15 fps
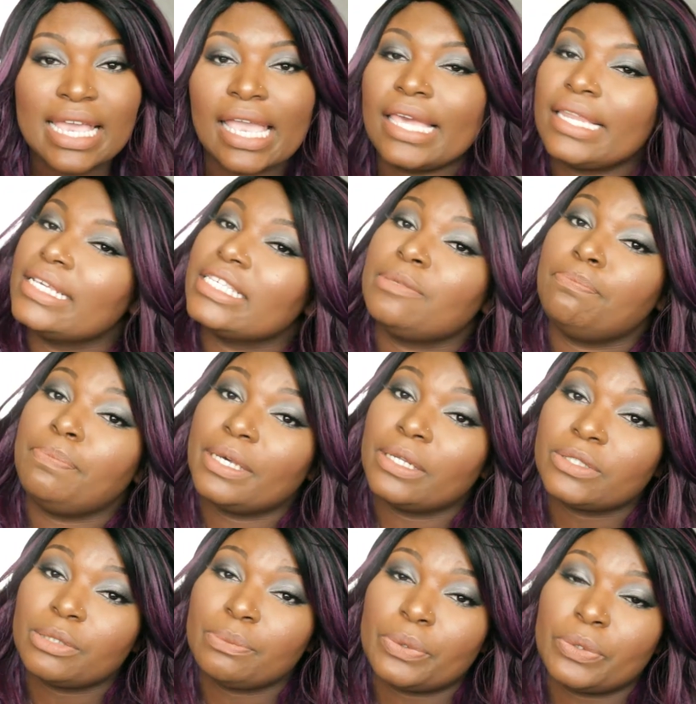It is
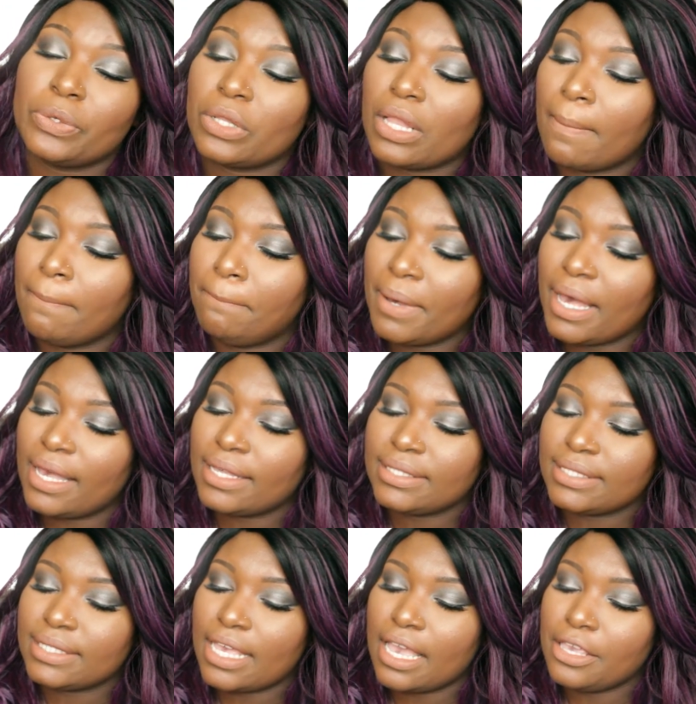buildable,
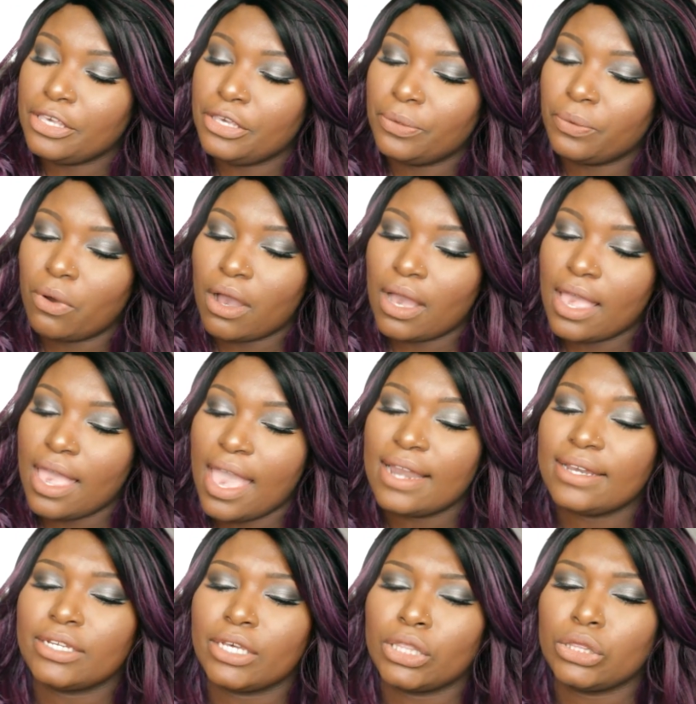but
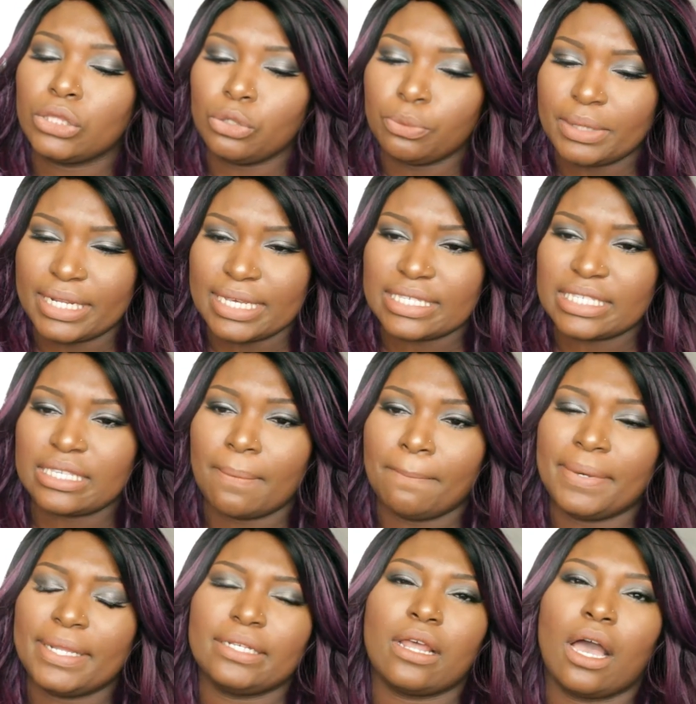and luminous,
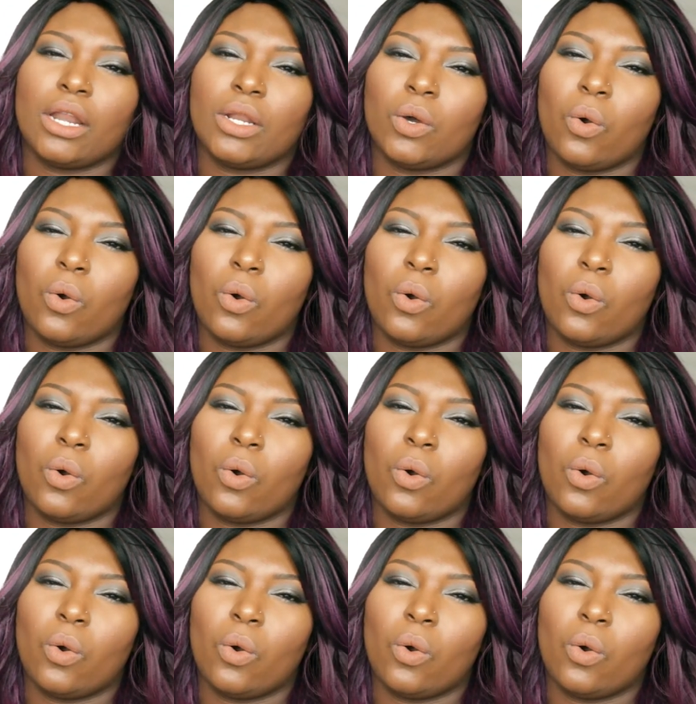but not